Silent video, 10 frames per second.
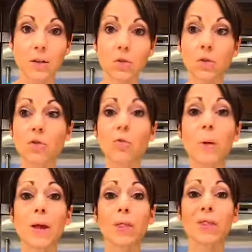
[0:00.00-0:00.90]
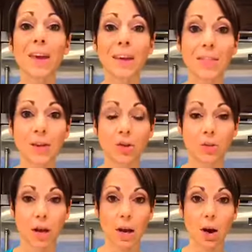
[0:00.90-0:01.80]
So you may think that you're
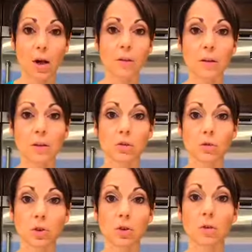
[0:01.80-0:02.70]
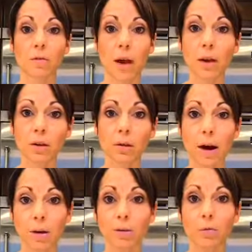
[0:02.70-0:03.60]
getting all this nutritional value
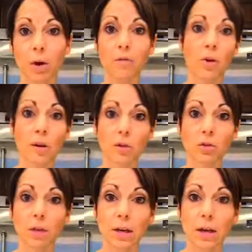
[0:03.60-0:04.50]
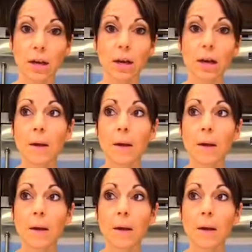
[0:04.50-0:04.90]
out of whatever it is you're eating,